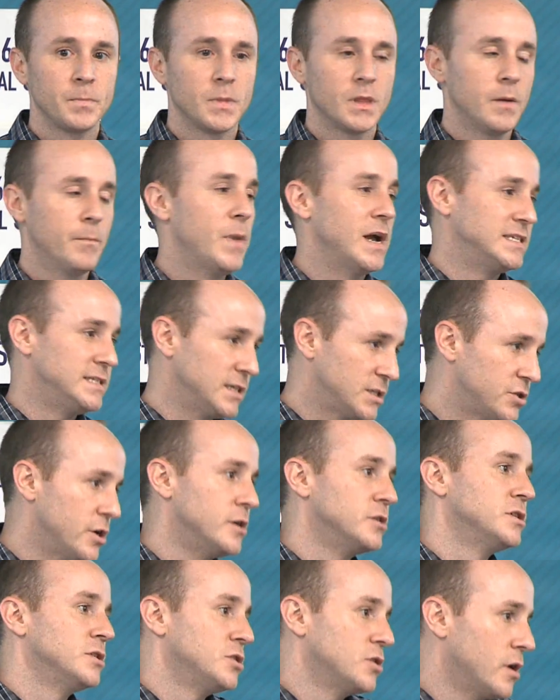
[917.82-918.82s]
My 6th
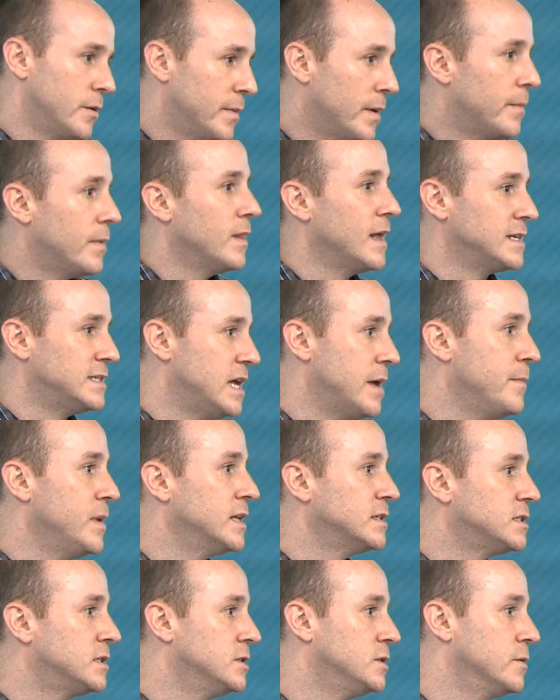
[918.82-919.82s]
graders, it took them like 10
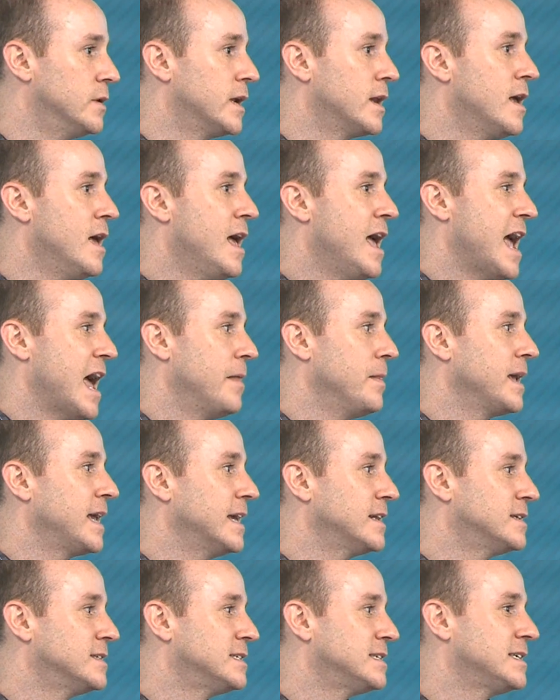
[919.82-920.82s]
minutes to do it, and they
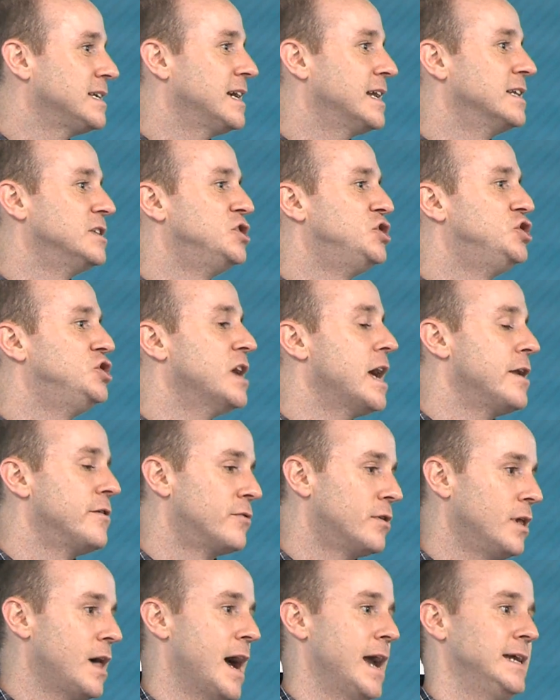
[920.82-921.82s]
get to get a
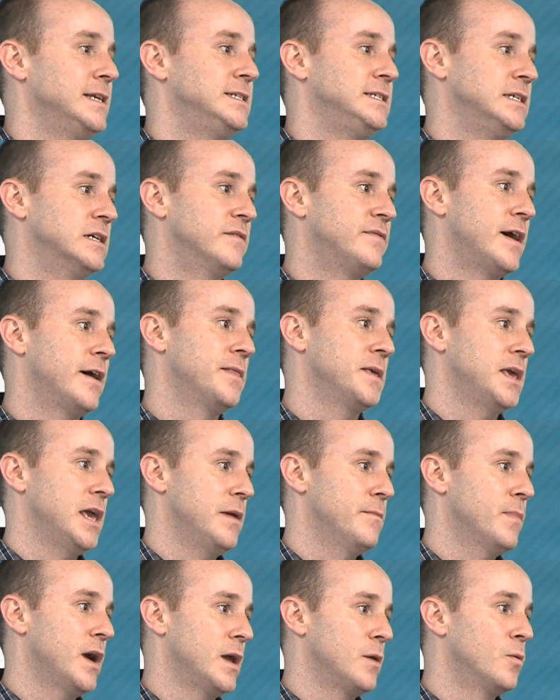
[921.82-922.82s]
general idea of how the
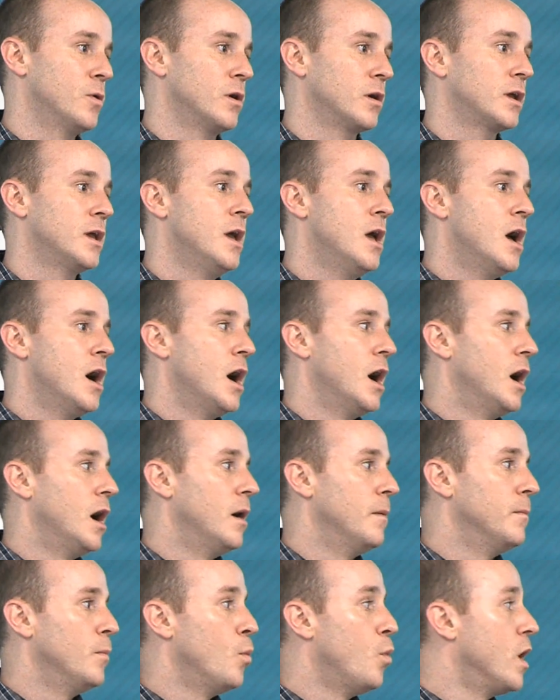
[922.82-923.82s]
game might work.
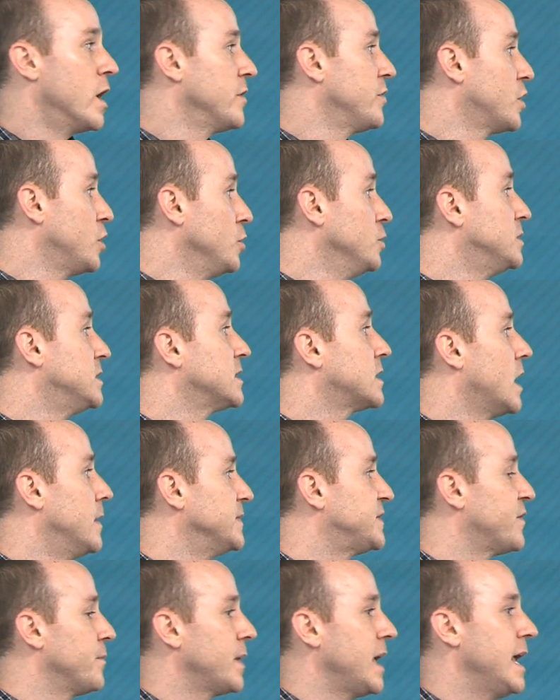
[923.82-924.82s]
One of the clues
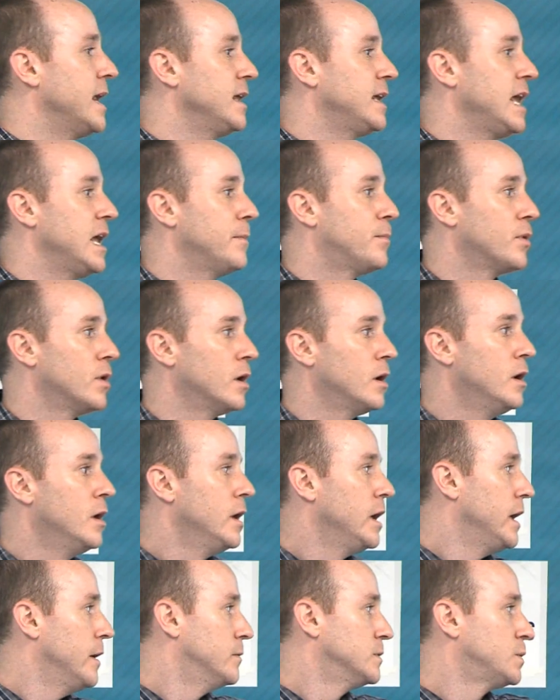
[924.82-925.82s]
comes from Candy Caper.
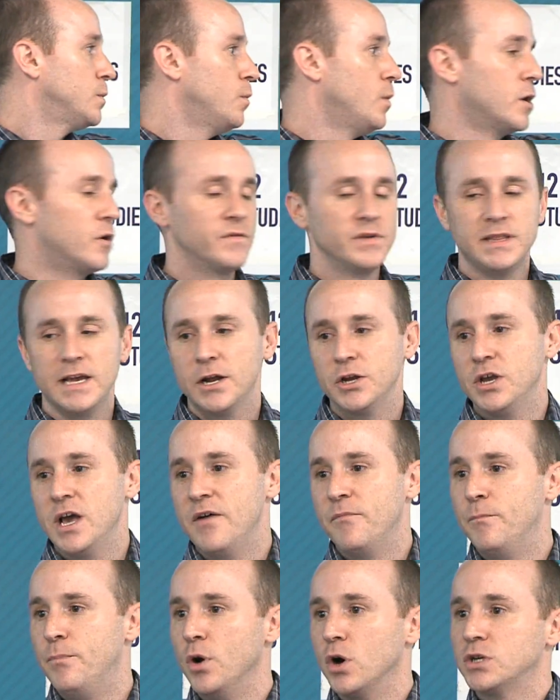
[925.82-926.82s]
It was one over there. You
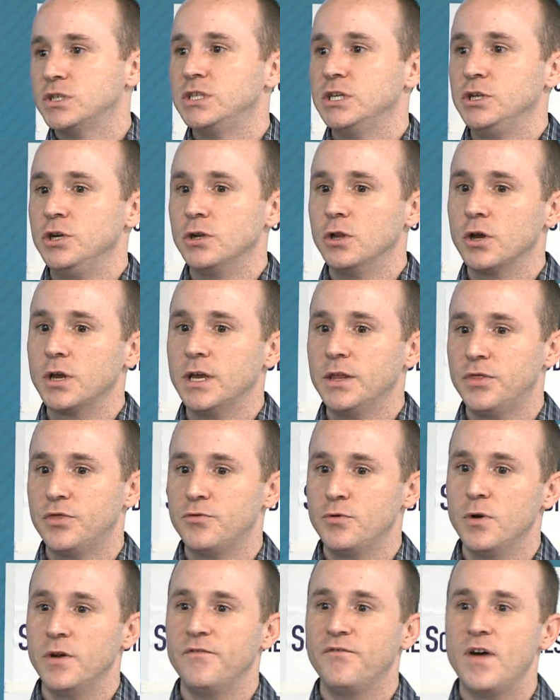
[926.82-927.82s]
have books, and you're looking
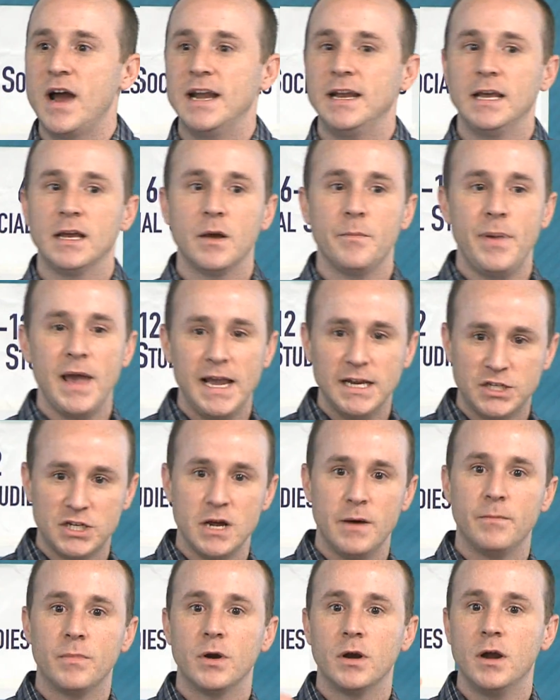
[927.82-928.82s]
through and finding a page
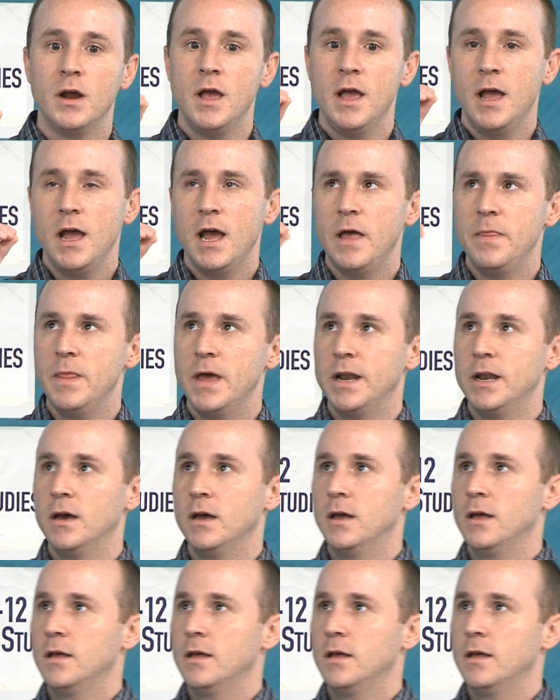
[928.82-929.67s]
number, and then